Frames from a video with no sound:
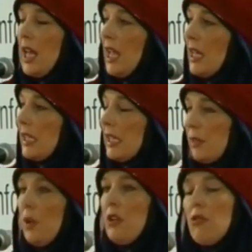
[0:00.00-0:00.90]
And I
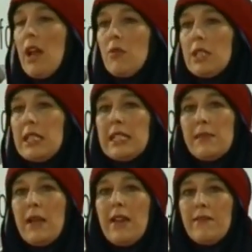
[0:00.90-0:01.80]
swung round at
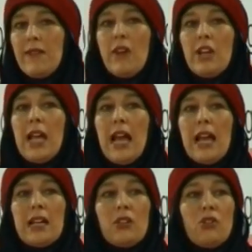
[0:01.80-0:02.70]
these men, very
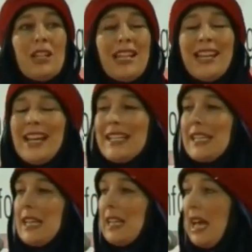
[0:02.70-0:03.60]
angry, and I
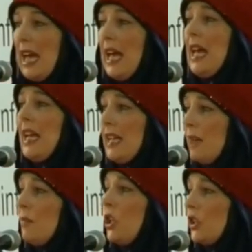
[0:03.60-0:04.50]
said, I
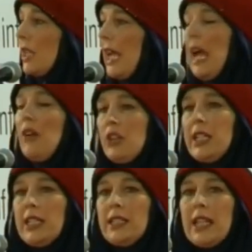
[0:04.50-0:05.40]
am not
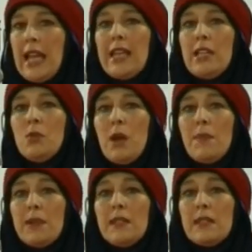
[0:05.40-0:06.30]
carrying any
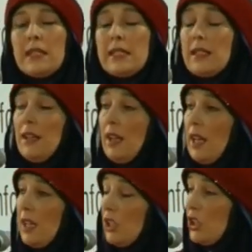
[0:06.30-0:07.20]
weapons.
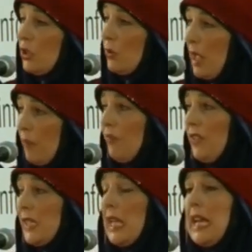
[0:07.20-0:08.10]
And to
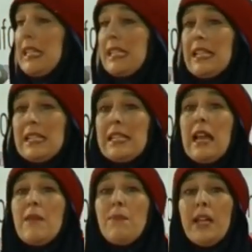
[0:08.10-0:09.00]
emphasize
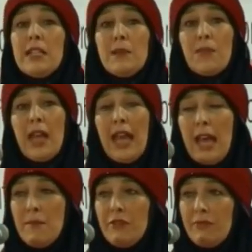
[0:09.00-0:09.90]
this, I picked up the
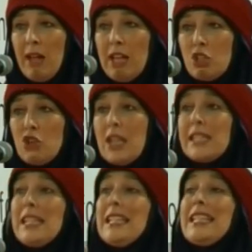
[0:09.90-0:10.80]
hem of my
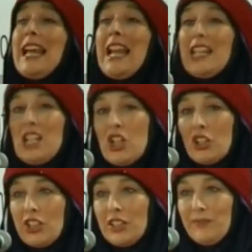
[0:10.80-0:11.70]
dress and said,
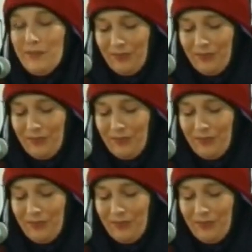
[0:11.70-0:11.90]
look.